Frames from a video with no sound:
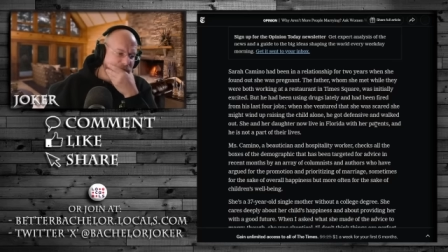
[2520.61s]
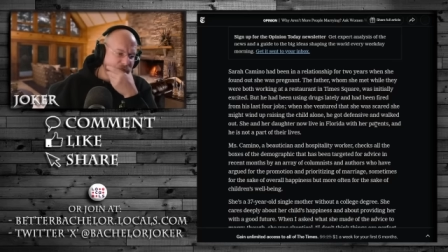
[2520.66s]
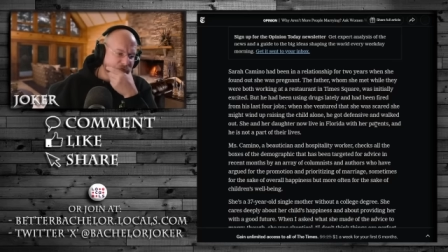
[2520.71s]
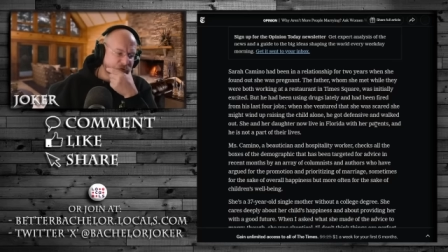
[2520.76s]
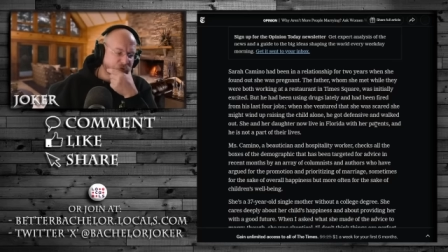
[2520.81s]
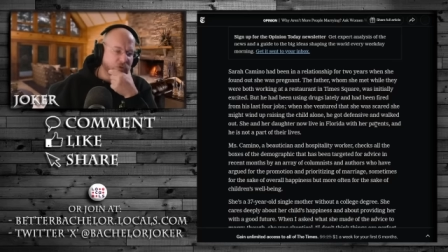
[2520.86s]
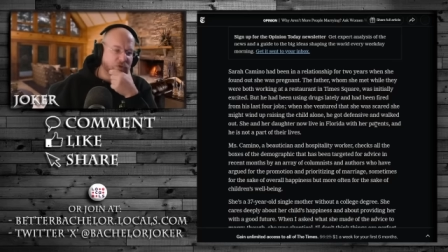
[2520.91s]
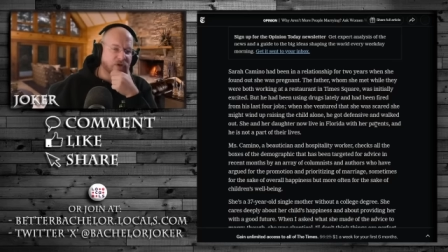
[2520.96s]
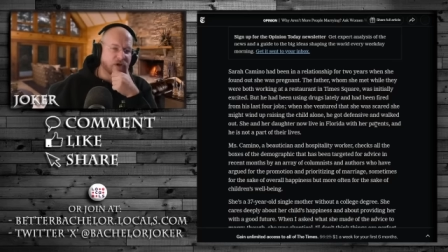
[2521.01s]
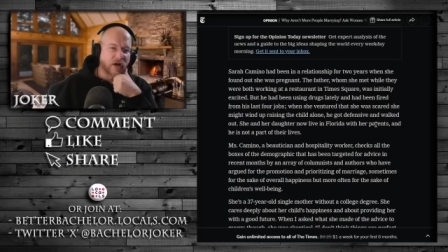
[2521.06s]

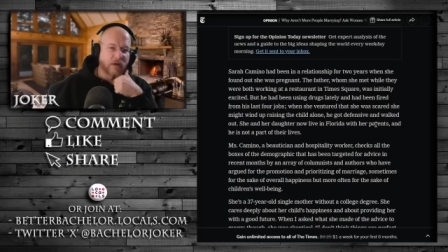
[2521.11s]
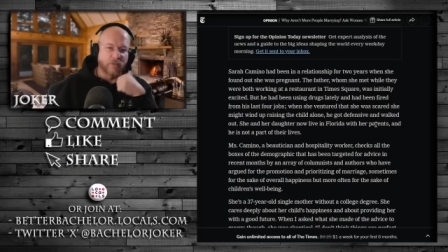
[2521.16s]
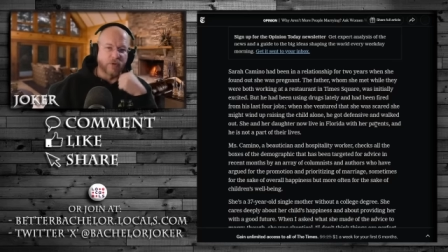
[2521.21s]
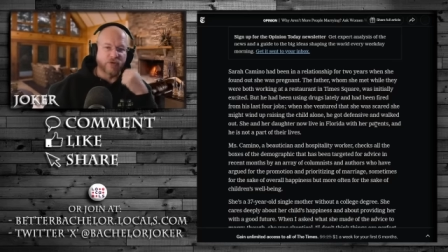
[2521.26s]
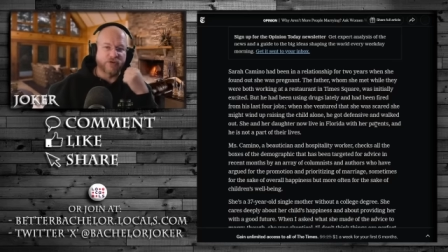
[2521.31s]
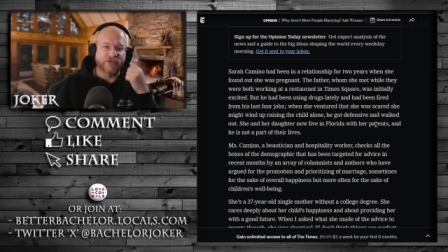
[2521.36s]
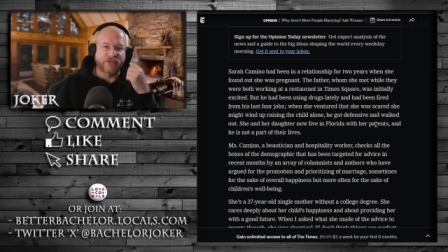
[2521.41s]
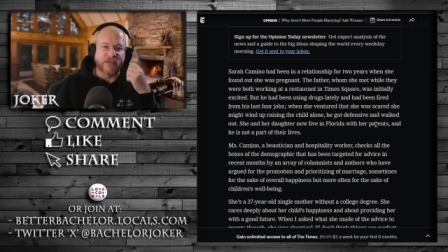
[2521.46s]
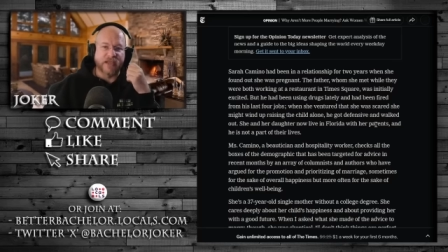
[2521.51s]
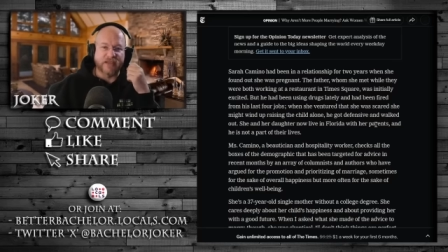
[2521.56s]
You can
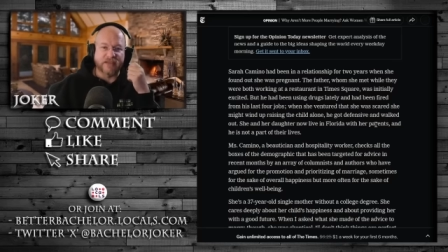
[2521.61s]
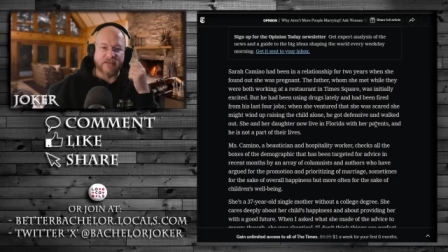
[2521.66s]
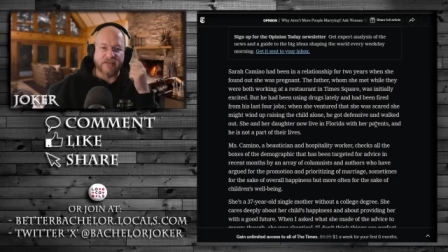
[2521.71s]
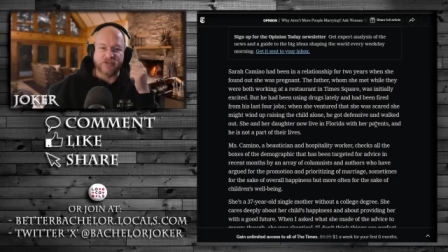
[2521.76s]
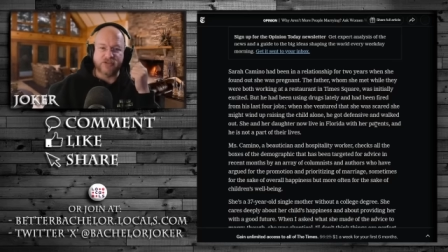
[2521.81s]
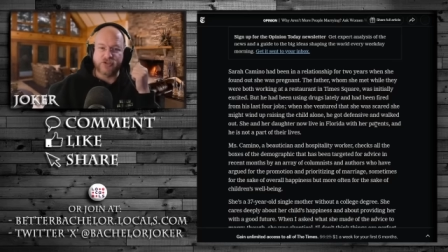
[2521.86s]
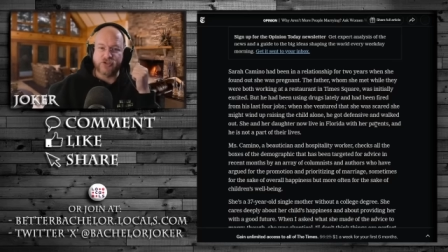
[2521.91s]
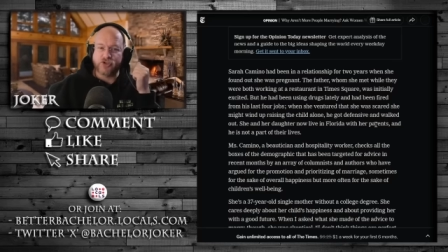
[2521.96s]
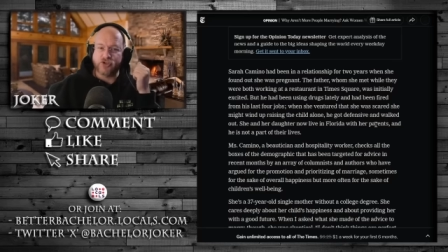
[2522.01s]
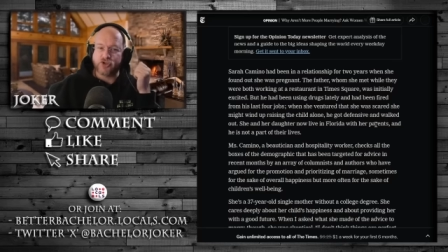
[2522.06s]
almost say
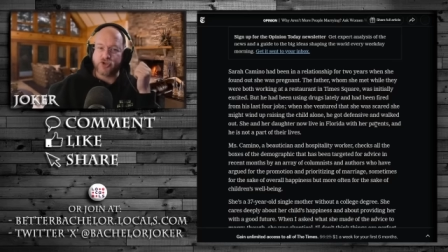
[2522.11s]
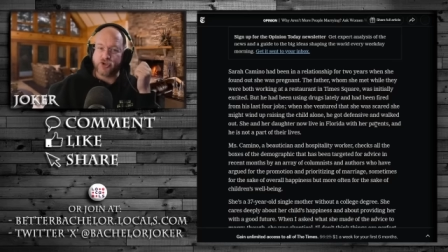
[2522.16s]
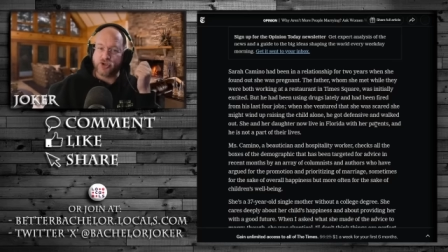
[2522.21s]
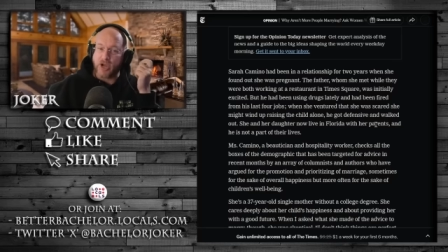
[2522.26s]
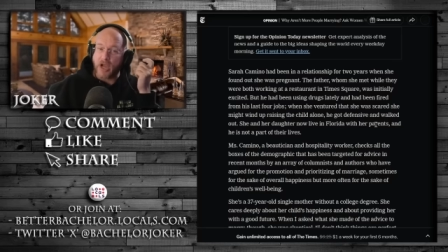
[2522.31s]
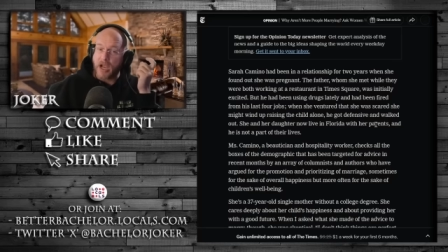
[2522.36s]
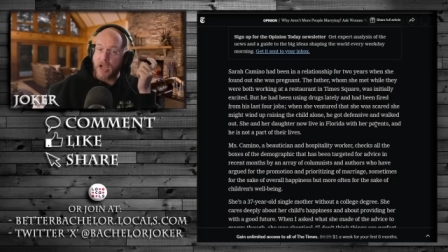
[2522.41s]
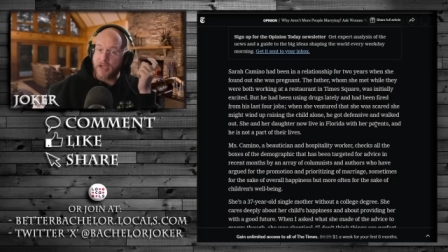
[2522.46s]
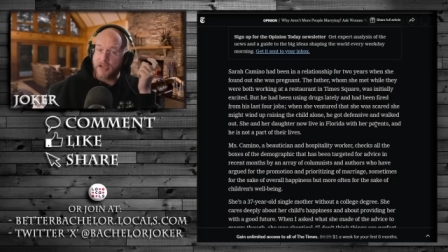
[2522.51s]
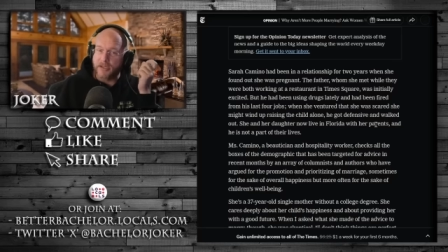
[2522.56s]
this is
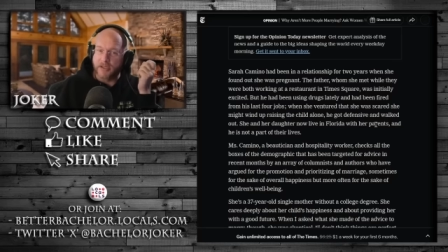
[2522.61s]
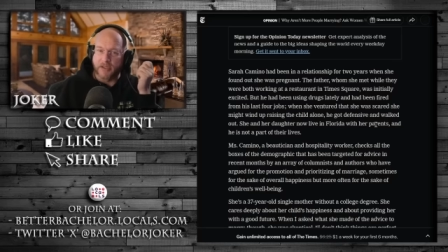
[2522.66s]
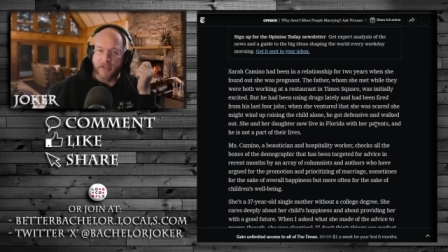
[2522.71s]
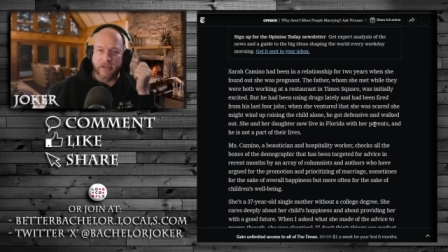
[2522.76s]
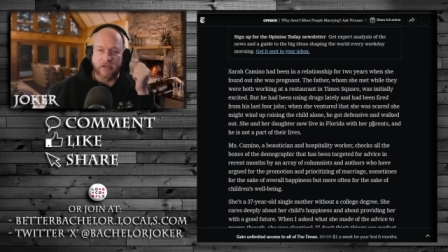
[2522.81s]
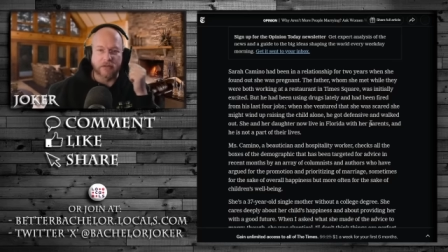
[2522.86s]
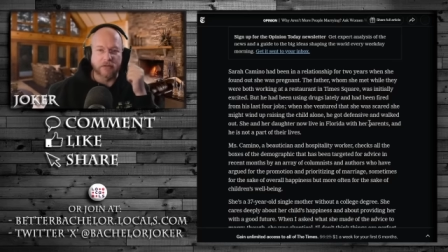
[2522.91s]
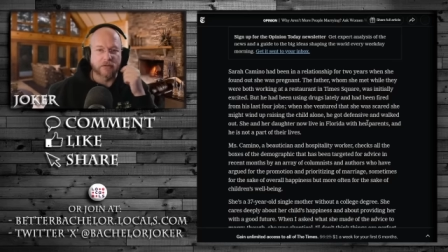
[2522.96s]
shocking.